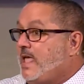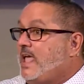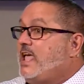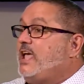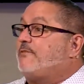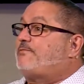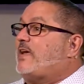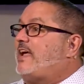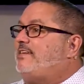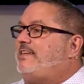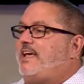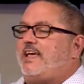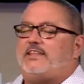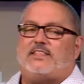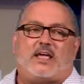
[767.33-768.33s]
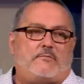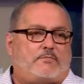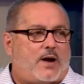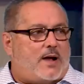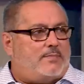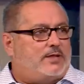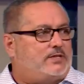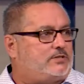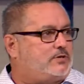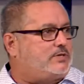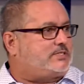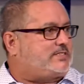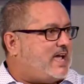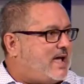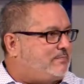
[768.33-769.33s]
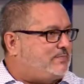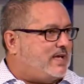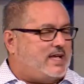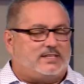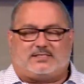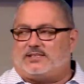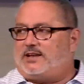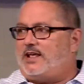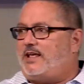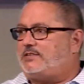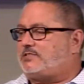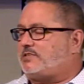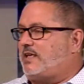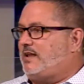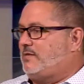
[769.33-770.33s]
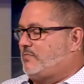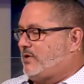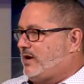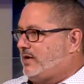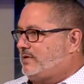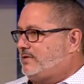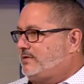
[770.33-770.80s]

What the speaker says: If they did, they'd probably do a tap dance and celebrate.